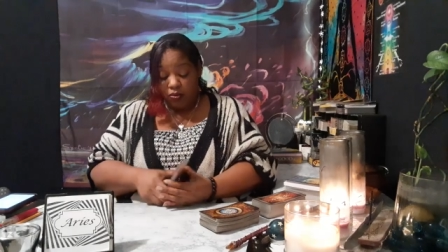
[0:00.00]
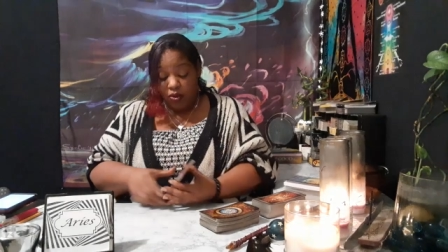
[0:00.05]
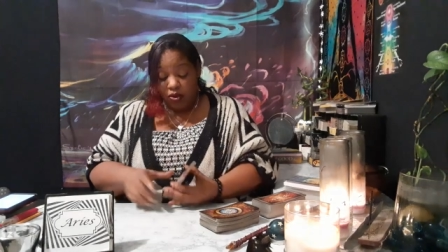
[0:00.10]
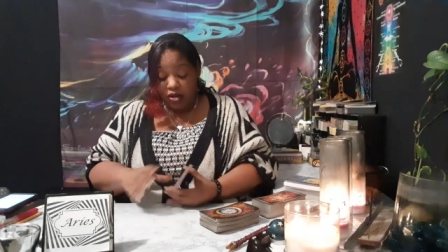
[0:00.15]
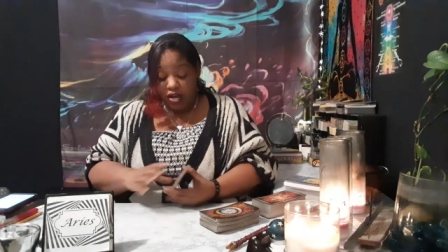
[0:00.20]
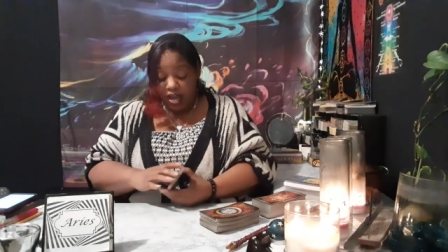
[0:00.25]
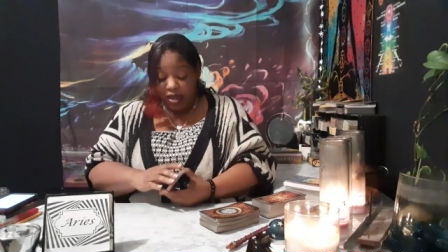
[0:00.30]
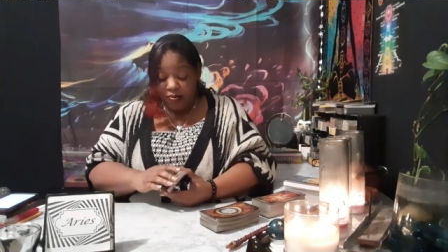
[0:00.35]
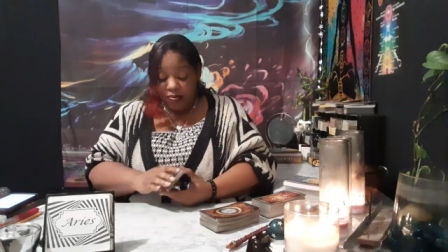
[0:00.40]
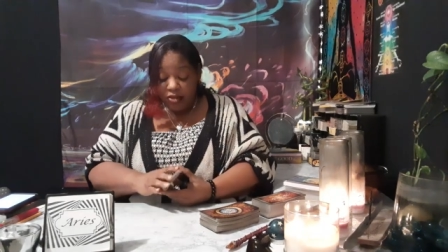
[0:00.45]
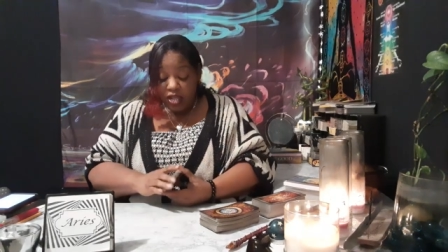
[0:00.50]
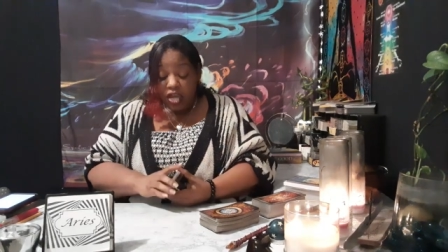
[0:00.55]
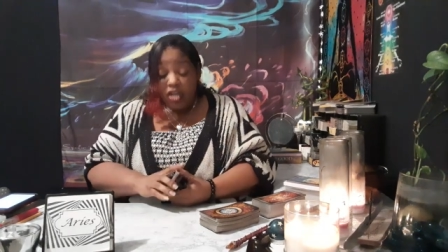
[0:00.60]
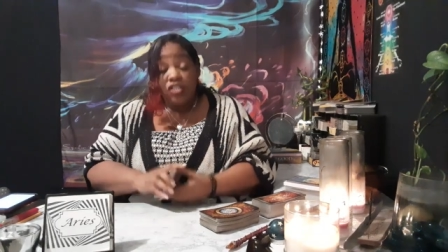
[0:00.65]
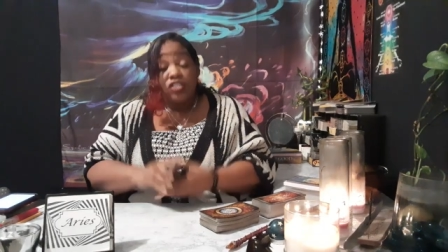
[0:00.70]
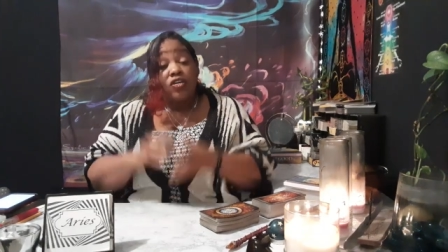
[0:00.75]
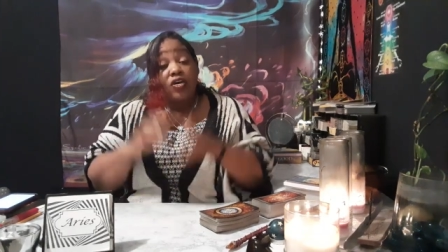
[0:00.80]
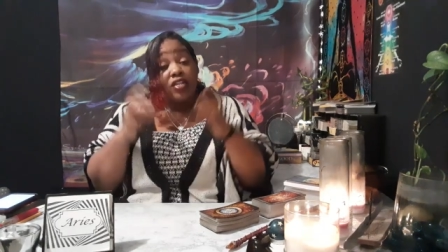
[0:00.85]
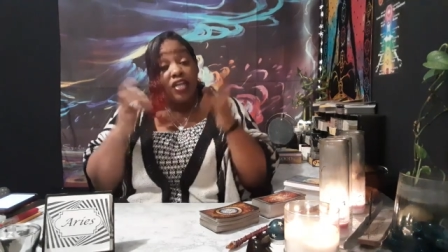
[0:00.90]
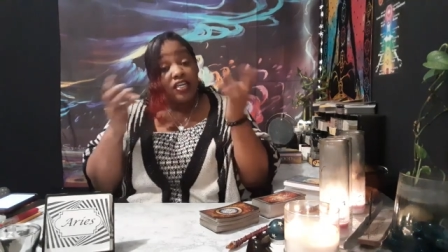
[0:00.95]
okay?
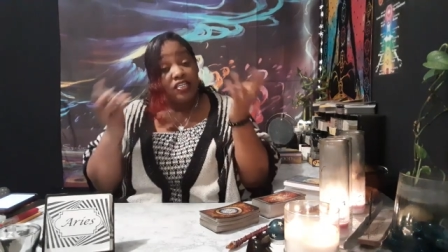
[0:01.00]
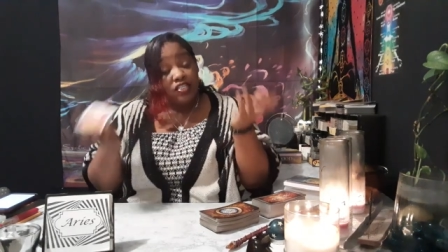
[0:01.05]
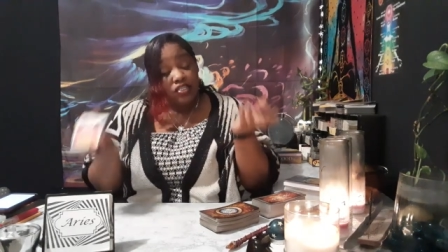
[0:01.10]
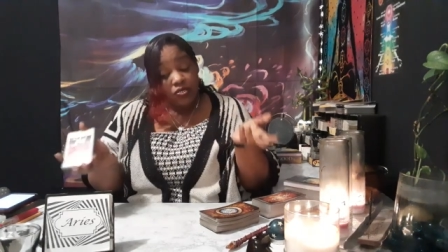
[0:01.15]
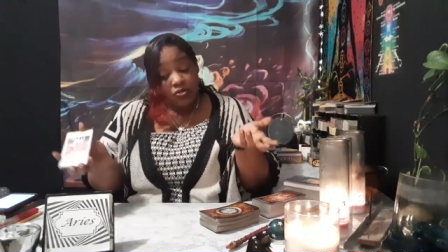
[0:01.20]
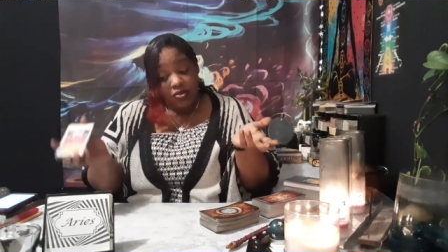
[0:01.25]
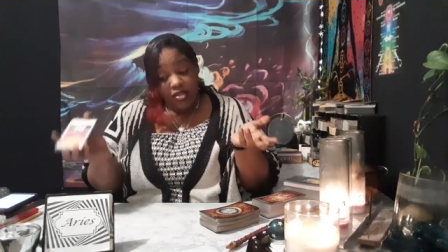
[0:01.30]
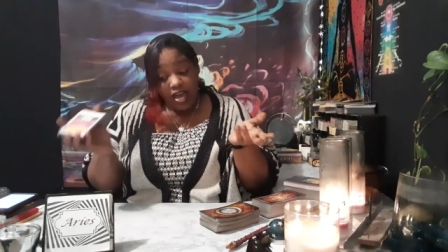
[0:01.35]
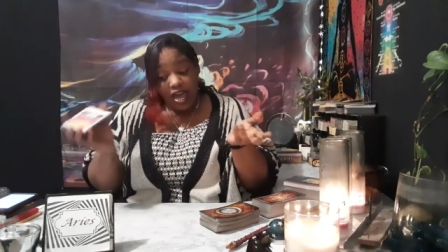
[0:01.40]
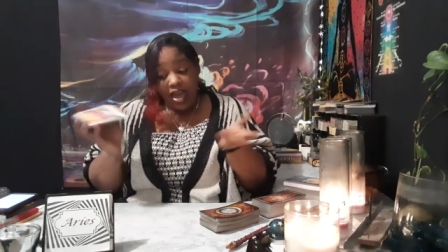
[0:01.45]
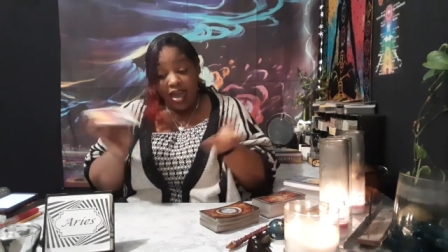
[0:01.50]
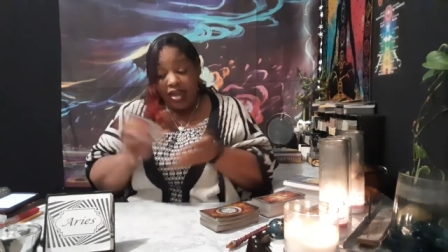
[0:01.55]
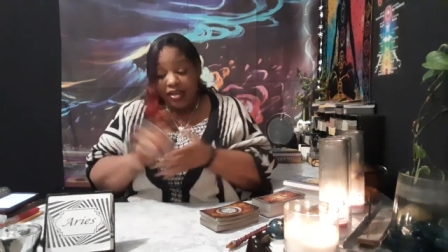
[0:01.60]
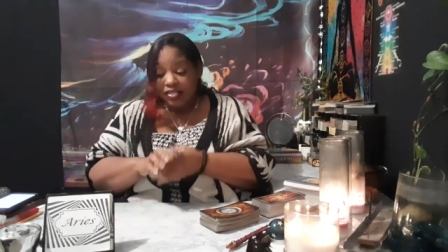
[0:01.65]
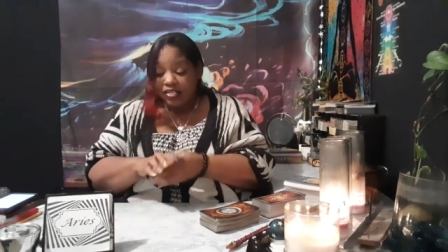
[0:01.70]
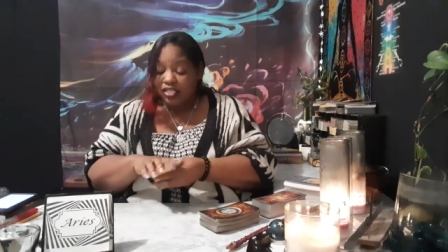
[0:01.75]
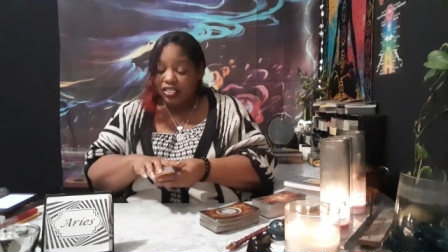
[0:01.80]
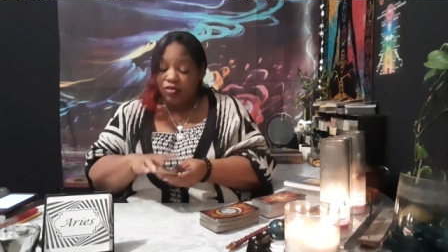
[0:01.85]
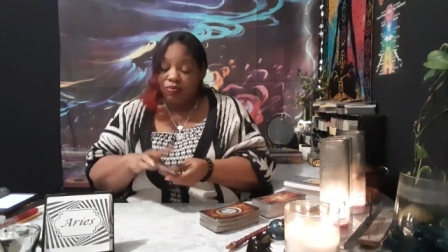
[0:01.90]
So let's do that.